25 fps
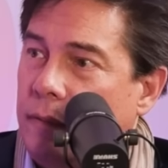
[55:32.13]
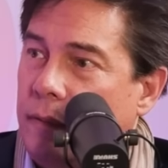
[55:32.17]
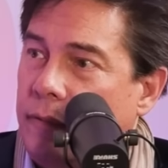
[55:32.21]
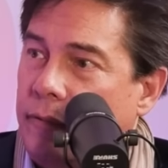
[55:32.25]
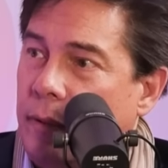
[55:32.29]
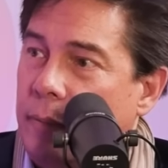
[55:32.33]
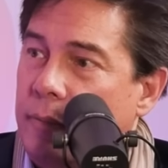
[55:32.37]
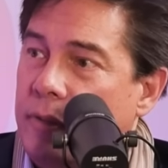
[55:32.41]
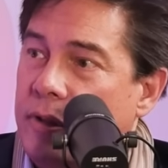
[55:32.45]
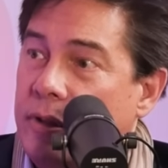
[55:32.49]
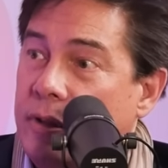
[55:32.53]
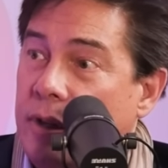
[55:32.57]

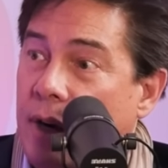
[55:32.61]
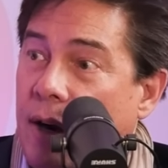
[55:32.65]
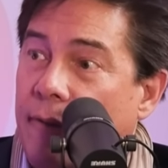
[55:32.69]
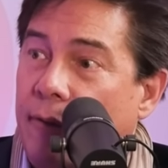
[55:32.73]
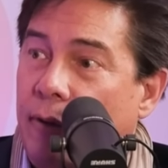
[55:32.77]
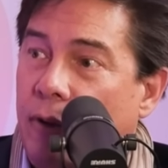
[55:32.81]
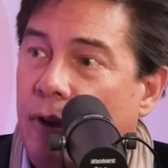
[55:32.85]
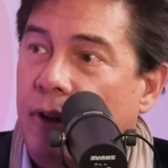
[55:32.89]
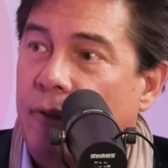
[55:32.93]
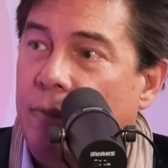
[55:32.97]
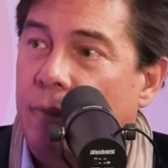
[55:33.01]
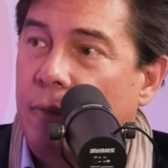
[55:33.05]
from
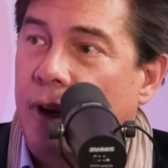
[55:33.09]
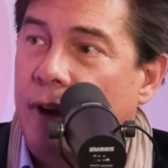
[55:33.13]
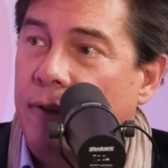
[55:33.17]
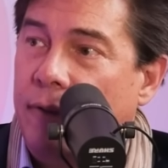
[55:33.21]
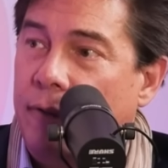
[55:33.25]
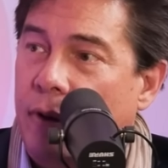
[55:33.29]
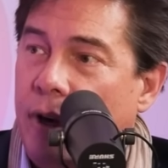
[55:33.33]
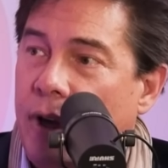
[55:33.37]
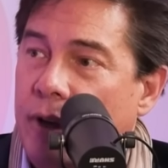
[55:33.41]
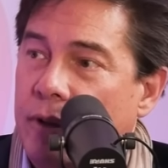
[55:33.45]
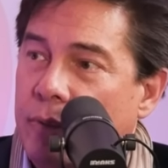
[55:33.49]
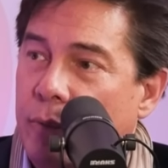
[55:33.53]
several of my
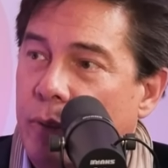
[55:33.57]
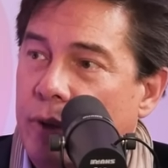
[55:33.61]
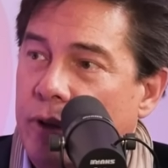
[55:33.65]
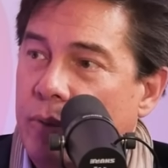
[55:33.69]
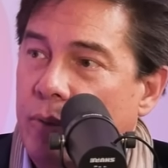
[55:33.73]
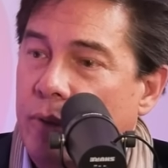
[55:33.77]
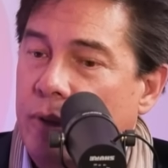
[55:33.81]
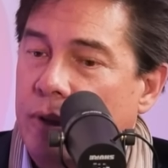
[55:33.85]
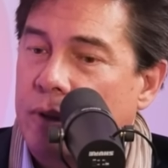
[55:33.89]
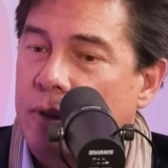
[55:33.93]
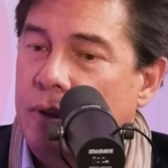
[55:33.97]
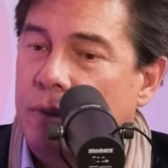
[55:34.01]
friends,
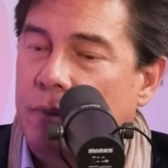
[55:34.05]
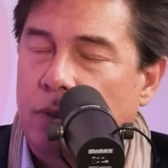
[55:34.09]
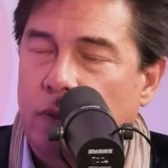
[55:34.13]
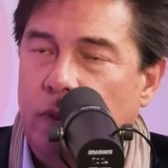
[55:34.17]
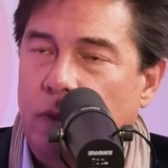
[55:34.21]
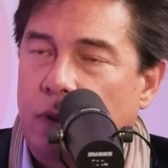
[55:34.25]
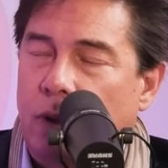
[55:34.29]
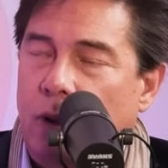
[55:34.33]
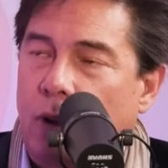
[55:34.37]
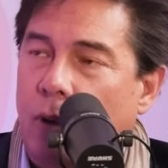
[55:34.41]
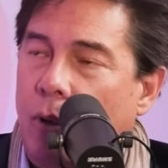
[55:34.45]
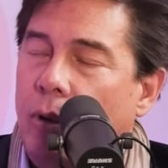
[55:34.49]
which was
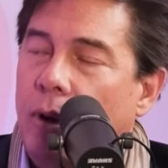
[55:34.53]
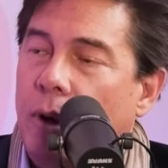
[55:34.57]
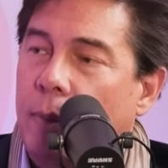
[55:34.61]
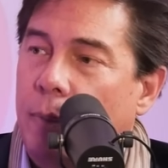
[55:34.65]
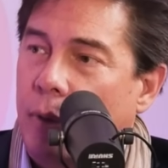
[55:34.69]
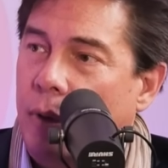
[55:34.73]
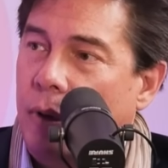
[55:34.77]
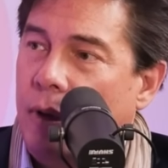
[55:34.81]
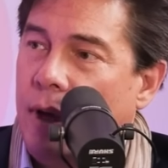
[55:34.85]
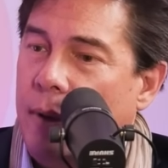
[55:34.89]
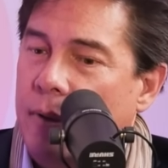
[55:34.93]
horrible.